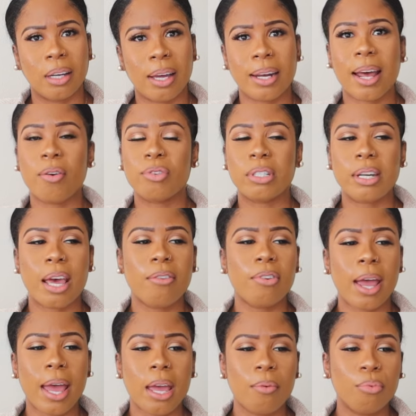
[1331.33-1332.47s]
And I was never
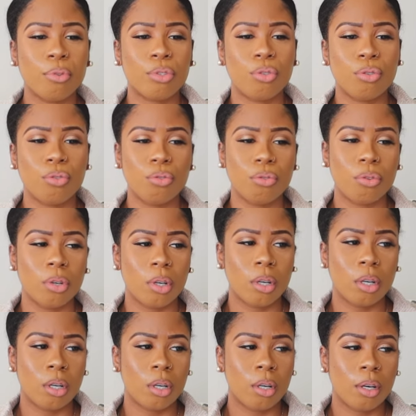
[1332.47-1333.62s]
able to
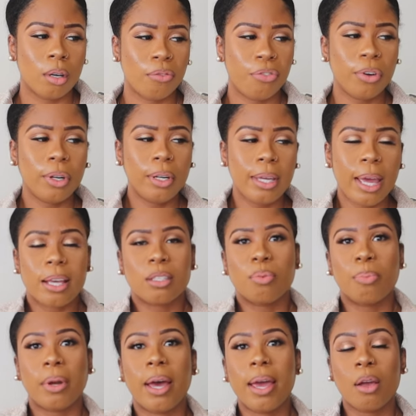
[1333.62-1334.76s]
fully
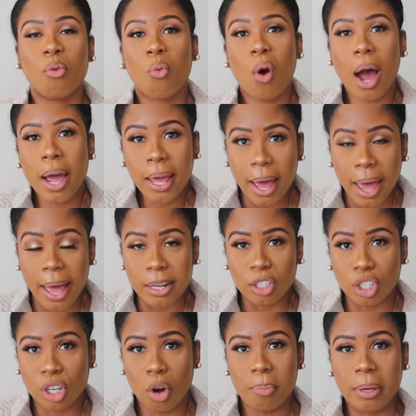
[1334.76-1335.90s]
explain why I had to
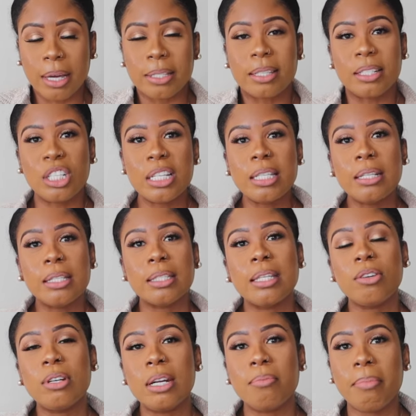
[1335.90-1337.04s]
go because it didn't
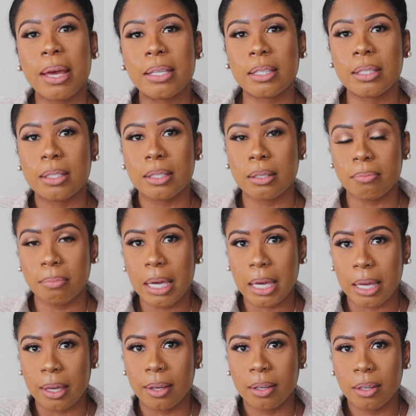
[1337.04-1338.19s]
still didn't make sense to
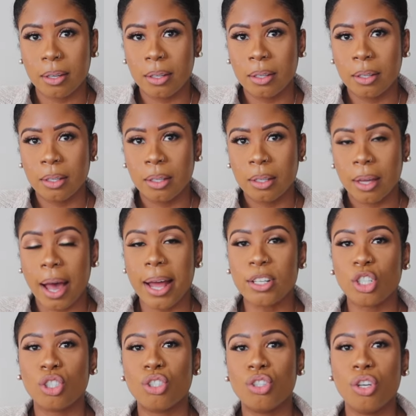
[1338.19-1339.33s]
me. I
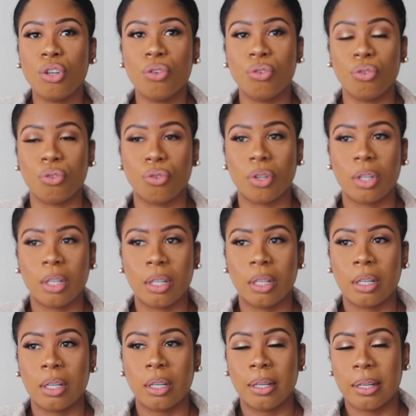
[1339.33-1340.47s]
just knew
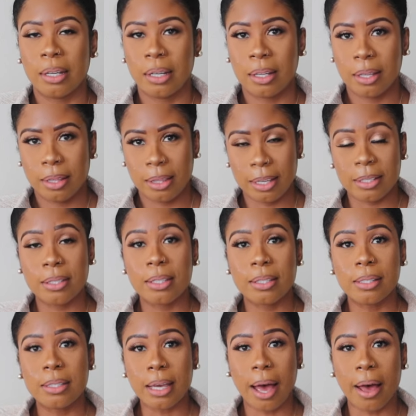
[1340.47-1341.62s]
this is
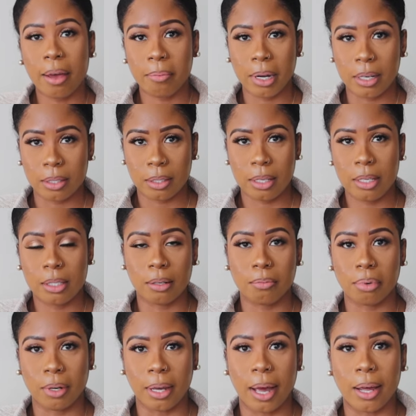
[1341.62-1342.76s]
the time and the season,
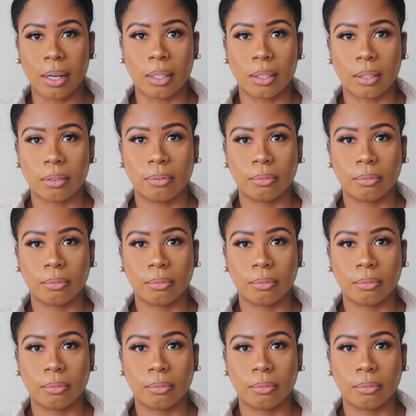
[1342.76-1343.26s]
Briana.